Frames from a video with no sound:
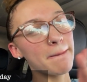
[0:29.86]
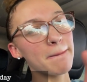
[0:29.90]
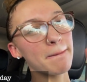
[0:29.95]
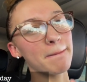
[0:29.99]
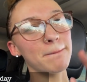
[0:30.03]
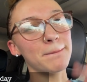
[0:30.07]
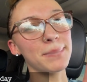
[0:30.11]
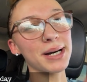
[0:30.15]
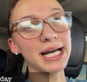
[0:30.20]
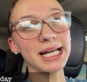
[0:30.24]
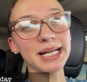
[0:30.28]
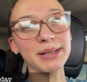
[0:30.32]

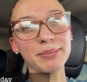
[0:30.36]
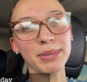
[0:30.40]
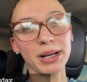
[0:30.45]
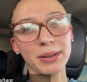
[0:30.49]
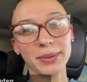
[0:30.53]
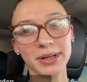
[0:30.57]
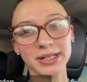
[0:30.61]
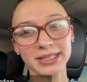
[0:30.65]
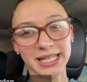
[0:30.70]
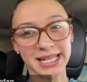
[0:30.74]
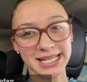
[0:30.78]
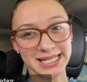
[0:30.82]
But my
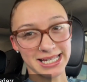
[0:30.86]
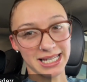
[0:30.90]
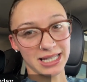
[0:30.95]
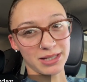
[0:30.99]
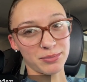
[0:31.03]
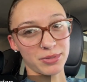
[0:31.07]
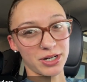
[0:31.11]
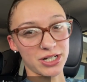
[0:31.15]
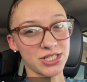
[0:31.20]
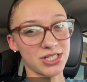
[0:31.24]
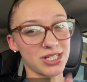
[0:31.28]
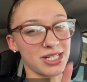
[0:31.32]
birthday
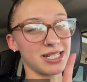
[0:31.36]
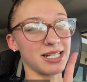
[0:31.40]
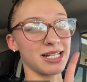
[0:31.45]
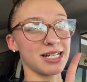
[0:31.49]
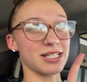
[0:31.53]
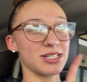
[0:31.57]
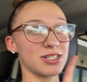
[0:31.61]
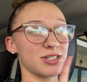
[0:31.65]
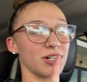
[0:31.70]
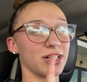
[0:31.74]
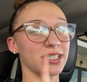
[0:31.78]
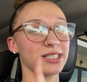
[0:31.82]
celebration does
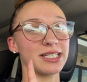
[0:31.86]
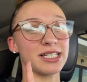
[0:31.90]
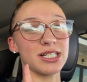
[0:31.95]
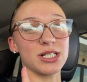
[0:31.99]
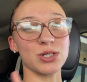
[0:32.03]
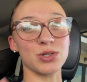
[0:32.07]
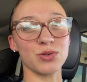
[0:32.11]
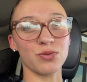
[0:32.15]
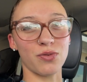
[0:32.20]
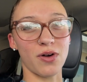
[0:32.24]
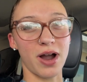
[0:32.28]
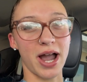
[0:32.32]
start
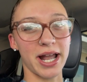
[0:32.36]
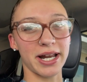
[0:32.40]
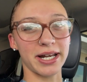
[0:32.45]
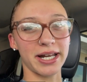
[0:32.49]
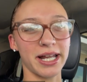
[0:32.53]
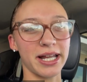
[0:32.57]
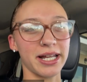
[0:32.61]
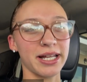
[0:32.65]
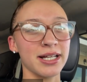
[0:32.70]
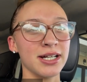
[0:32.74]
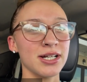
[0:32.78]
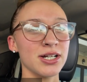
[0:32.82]
this
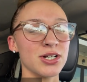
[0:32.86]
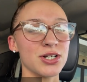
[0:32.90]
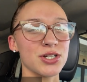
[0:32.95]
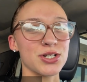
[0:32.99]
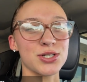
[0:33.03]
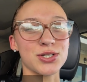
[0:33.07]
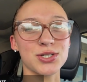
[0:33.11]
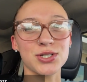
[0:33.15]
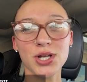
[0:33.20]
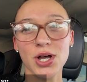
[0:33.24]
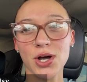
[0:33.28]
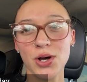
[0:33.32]
Friday.
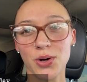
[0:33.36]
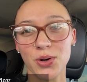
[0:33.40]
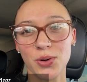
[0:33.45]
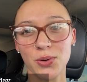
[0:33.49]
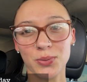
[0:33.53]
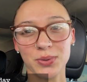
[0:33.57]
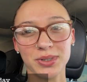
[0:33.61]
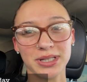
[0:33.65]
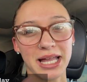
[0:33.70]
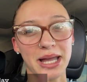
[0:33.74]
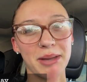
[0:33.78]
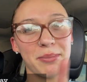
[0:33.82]
So
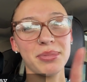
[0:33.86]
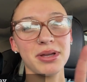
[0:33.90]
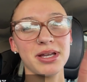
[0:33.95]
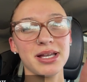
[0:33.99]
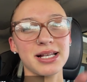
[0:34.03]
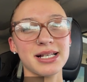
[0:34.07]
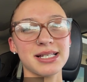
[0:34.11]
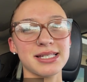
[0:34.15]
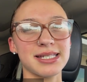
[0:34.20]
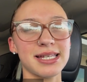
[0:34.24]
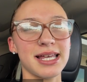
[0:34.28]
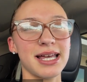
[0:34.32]
with that
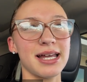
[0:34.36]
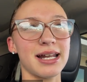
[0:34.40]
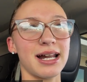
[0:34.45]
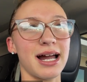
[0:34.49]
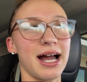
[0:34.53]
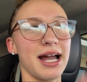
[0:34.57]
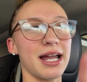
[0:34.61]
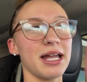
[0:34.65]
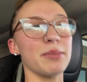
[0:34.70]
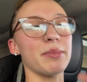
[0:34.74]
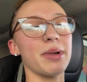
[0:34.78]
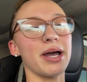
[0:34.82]
being said,
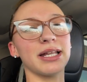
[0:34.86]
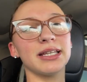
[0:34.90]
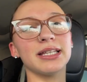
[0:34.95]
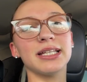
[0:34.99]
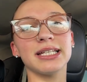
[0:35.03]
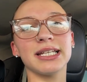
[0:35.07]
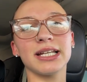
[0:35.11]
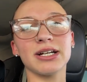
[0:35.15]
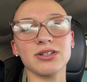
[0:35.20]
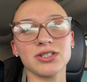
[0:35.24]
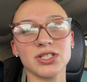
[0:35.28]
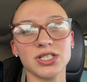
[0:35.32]
I am at the
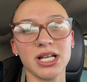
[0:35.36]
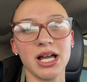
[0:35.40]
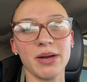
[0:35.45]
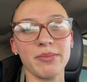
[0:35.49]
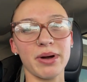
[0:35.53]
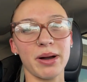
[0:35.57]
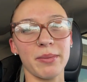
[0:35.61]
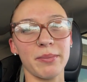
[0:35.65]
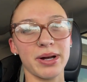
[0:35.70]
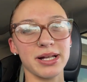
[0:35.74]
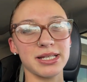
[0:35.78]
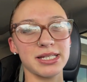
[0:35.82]
nail shop.
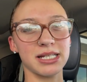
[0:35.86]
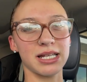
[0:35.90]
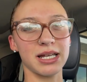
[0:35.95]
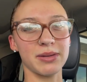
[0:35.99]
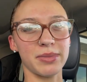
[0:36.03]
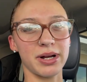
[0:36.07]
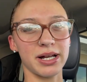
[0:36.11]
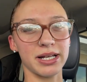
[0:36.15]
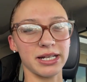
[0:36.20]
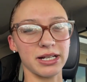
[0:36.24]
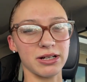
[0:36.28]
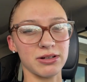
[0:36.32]
I'm about to get
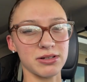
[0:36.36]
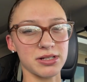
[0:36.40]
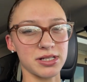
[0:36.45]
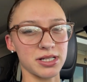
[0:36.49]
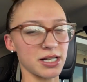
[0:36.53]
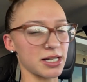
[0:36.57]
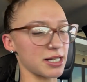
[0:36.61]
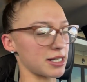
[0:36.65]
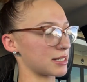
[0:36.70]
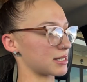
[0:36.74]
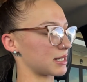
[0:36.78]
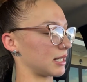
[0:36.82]
my nails
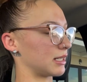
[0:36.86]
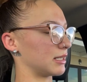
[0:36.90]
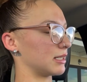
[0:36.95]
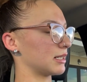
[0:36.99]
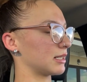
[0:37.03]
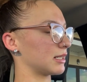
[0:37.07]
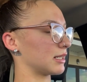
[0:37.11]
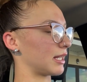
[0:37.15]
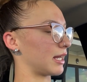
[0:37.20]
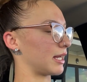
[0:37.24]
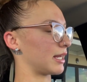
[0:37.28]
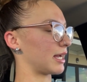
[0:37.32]
done because I
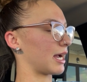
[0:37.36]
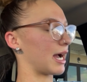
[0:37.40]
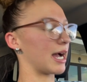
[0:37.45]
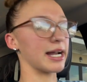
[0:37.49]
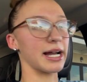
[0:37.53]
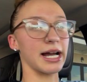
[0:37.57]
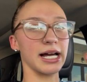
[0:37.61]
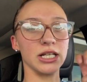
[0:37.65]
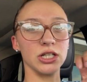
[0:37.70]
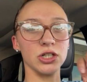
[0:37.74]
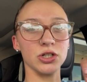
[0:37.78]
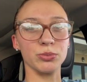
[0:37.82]
look like I
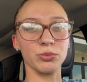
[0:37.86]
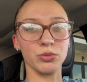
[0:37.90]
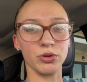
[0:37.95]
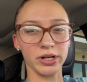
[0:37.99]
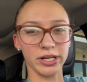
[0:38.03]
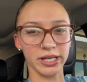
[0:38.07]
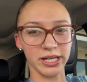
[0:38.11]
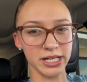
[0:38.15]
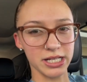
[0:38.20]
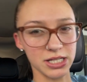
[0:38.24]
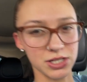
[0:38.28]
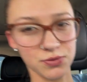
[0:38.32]
got little boy
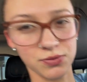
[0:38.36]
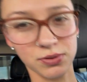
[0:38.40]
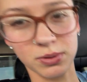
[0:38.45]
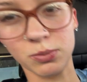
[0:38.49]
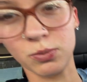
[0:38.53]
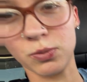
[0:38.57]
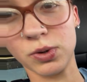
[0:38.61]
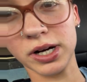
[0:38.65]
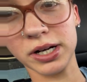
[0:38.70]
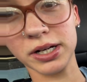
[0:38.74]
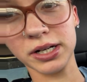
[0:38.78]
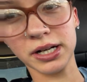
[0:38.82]
hands from
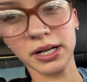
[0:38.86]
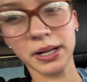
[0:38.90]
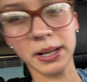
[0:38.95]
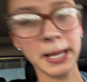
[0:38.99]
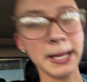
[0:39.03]
work.